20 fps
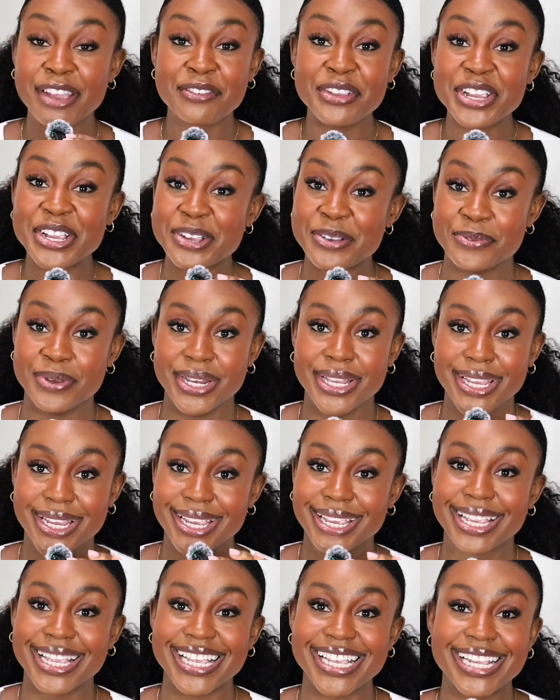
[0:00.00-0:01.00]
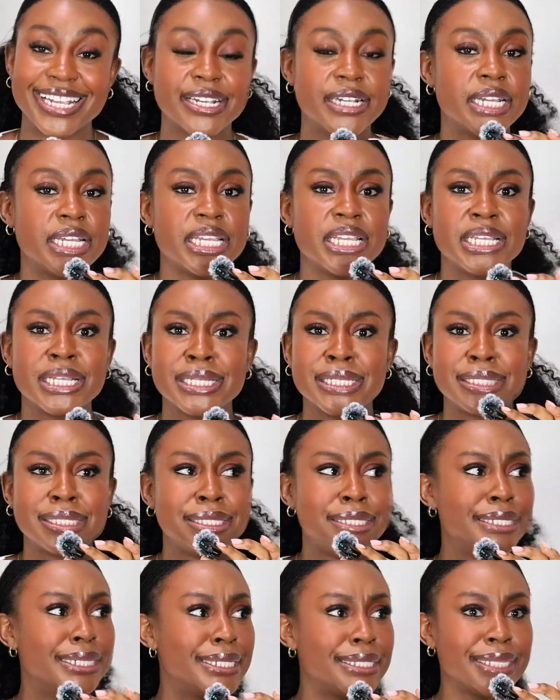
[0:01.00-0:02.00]
every ingredient in here
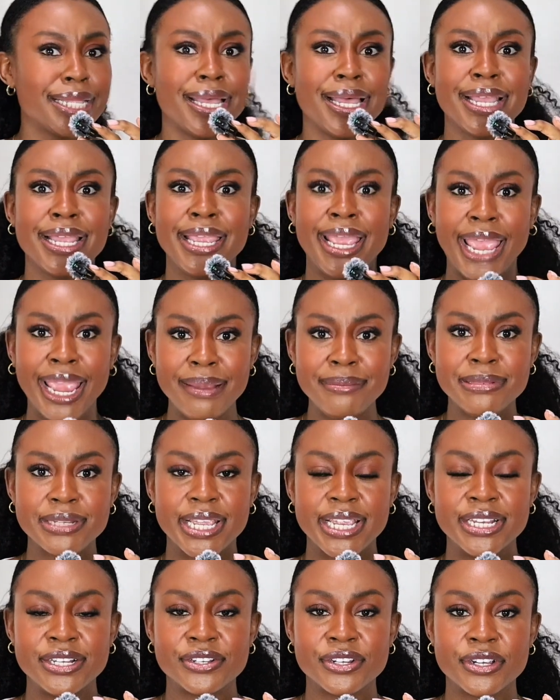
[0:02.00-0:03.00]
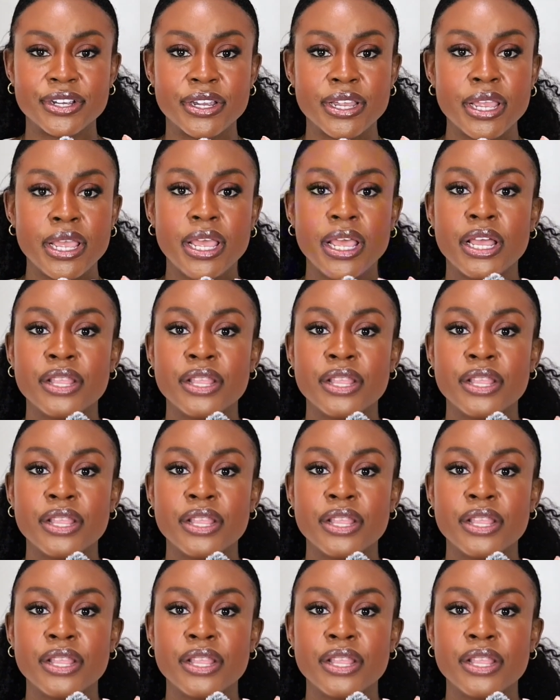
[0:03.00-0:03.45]
is just a game changer.